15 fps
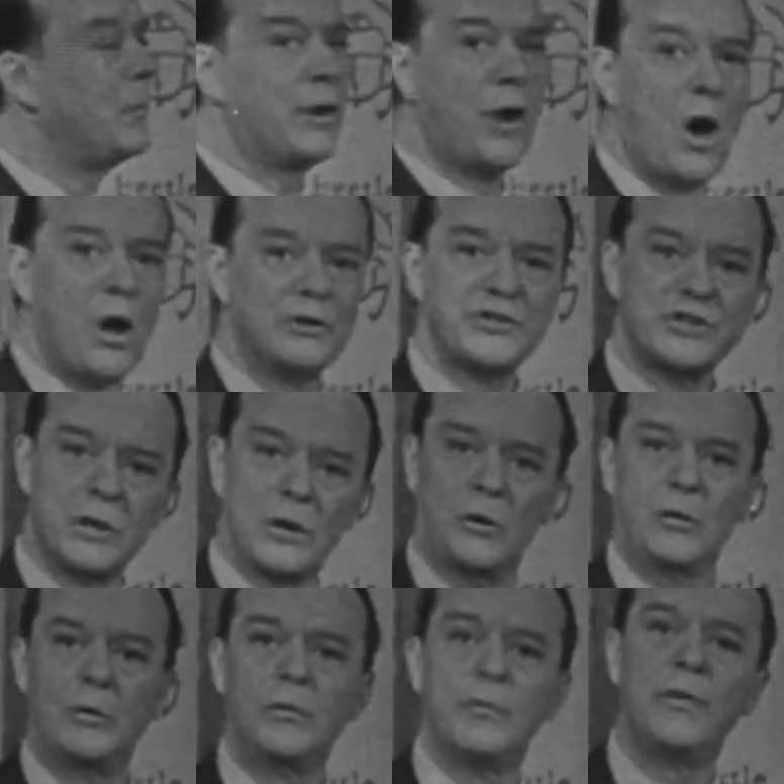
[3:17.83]
But
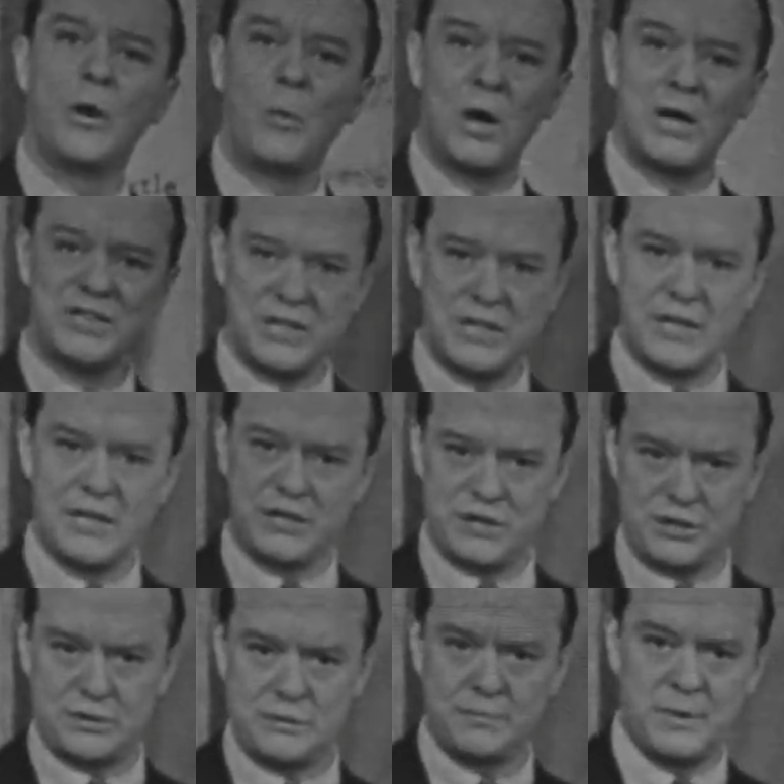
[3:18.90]
also, there was in this
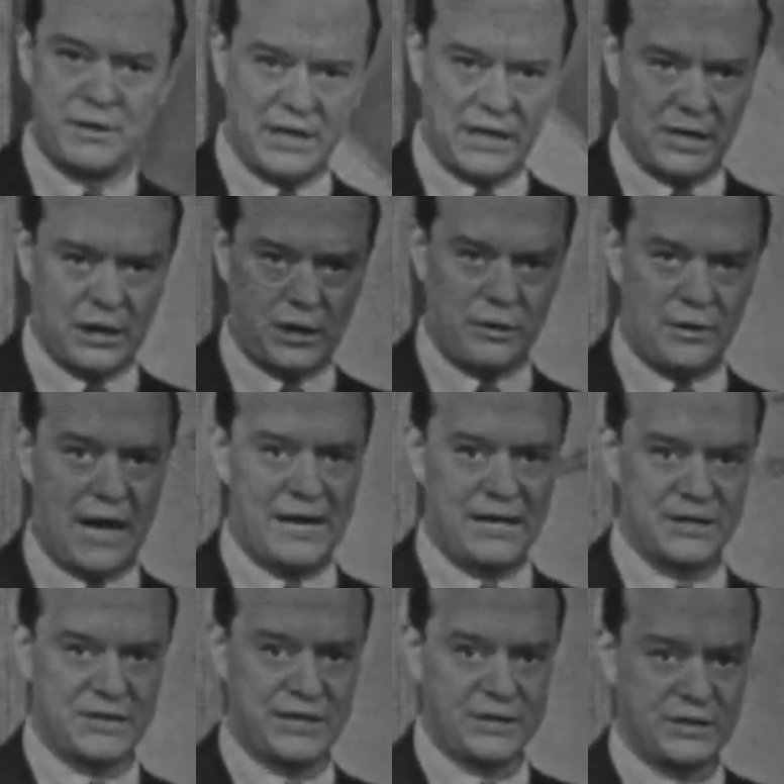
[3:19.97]
particular
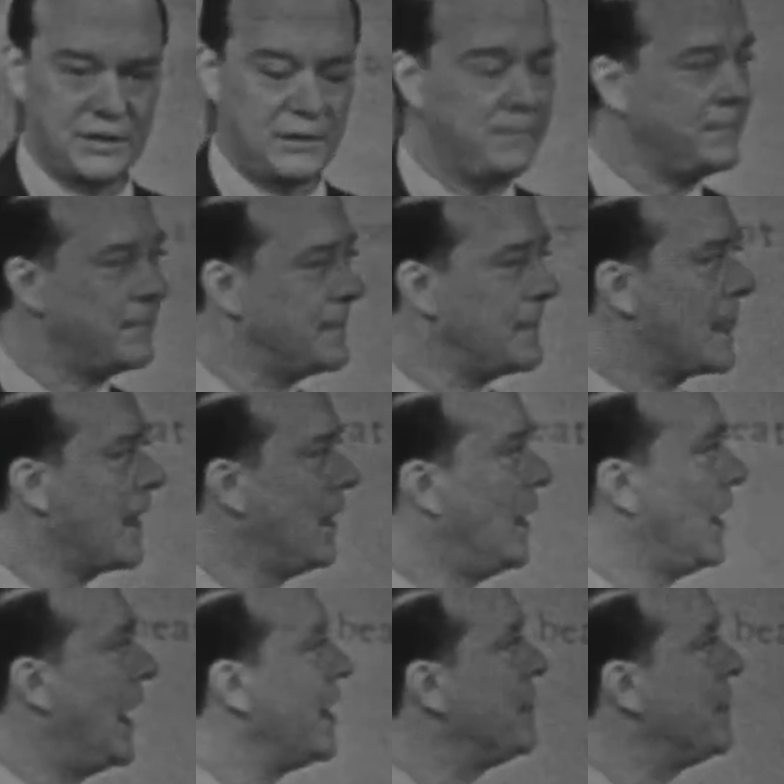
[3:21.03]
writing system an